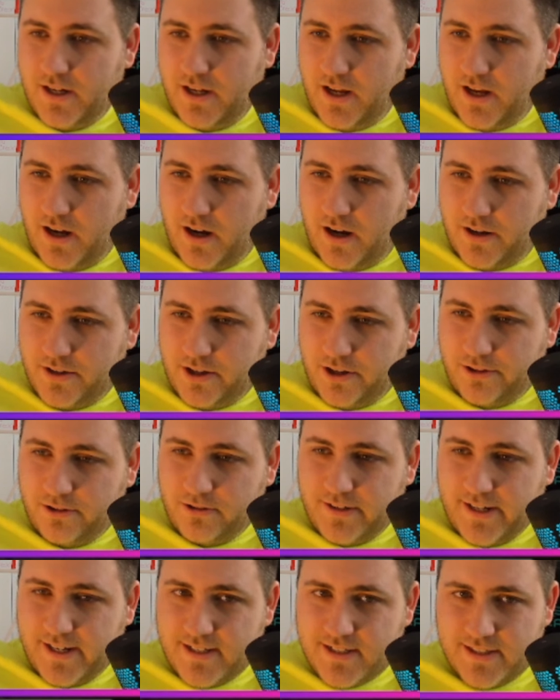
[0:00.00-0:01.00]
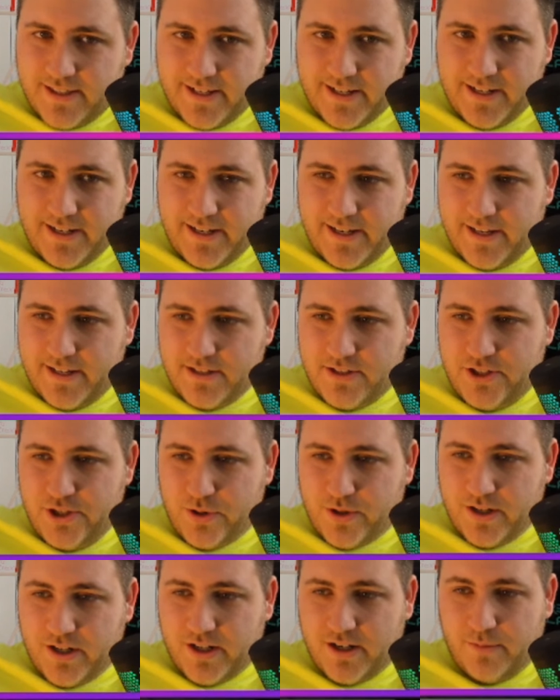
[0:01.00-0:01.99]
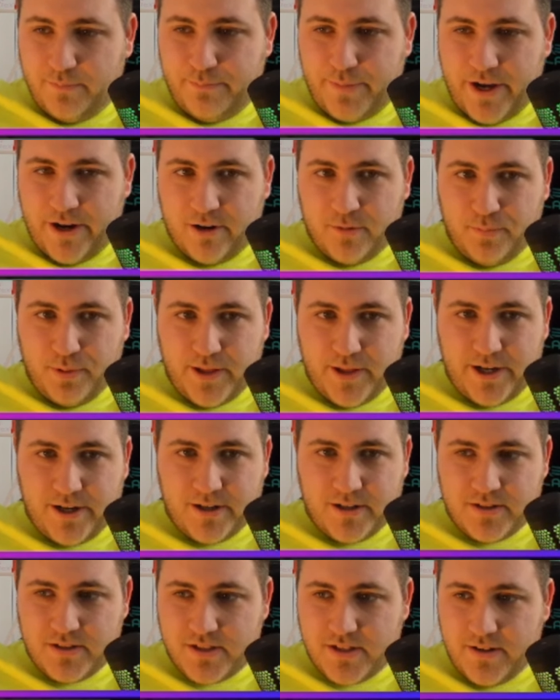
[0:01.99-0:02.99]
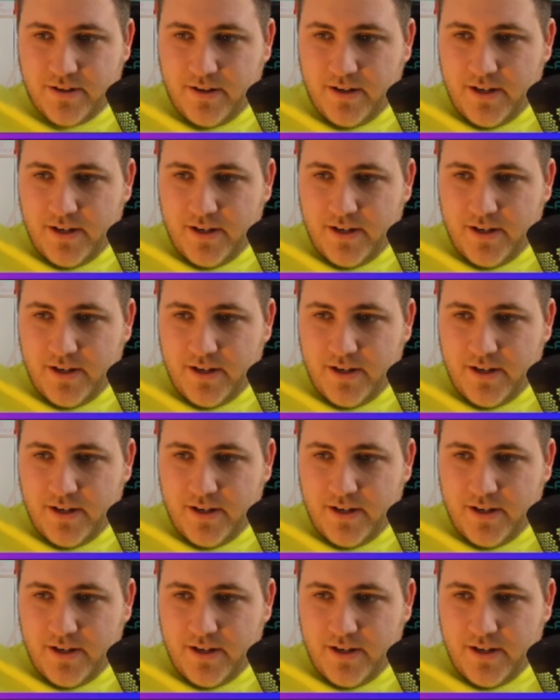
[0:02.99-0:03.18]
Another nice thing is you can compare players.